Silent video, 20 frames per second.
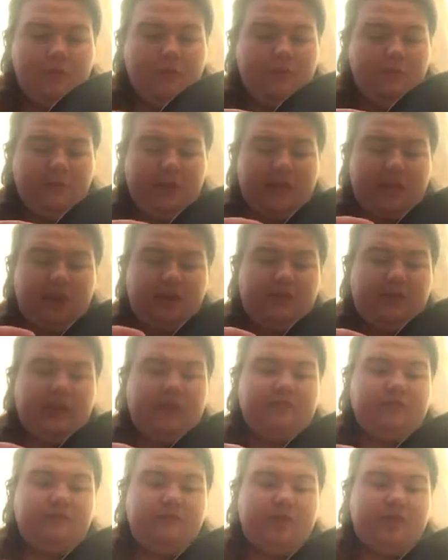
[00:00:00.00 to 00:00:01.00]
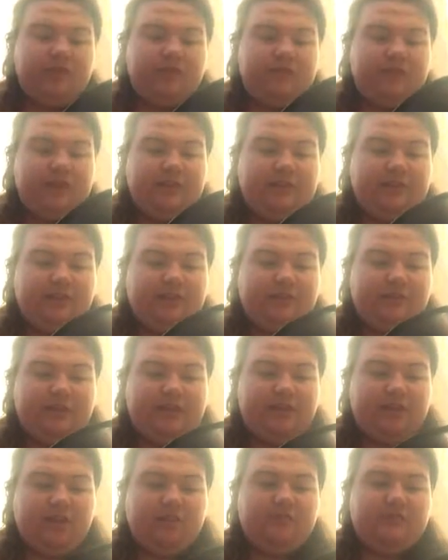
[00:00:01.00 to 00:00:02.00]
But it don't have much flavour to it.
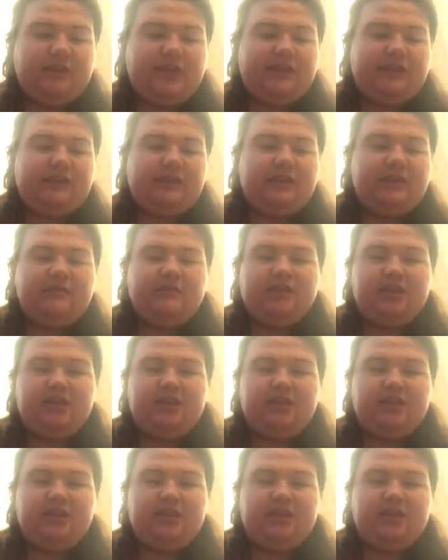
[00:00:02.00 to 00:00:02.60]
It don't taste like